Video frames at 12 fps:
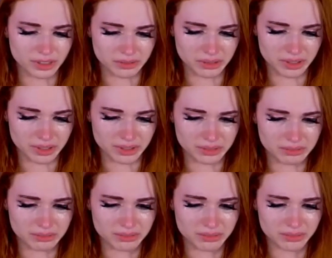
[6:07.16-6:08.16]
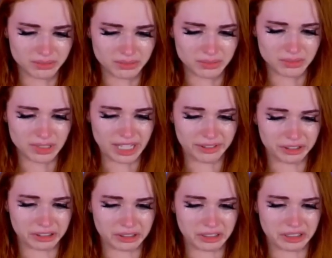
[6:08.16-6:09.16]
With it. Never
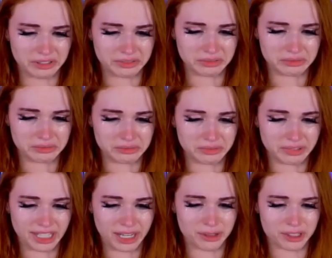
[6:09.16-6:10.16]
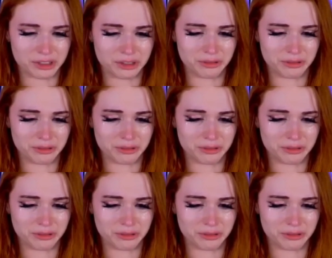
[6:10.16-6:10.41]
good enough. When I was a